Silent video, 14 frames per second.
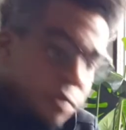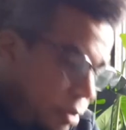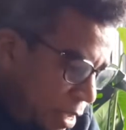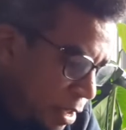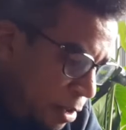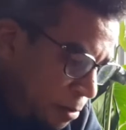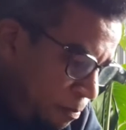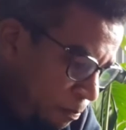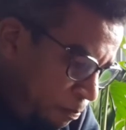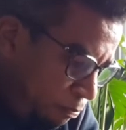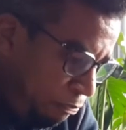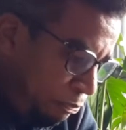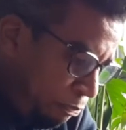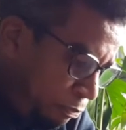Dead,
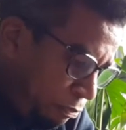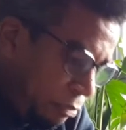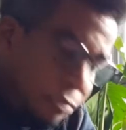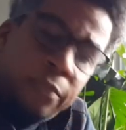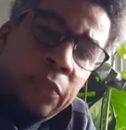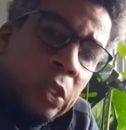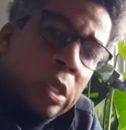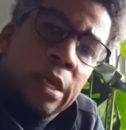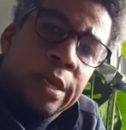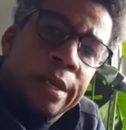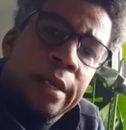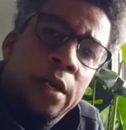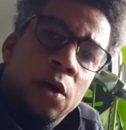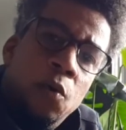
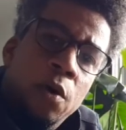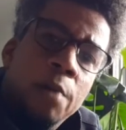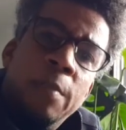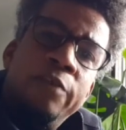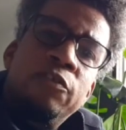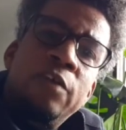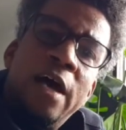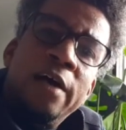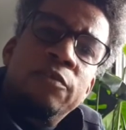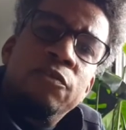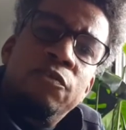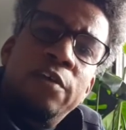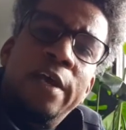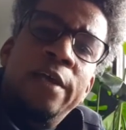wear my socks and
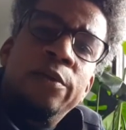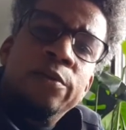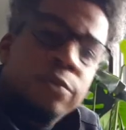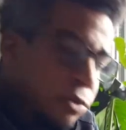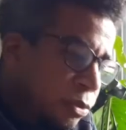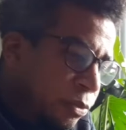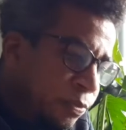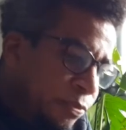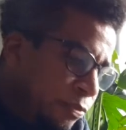sandals.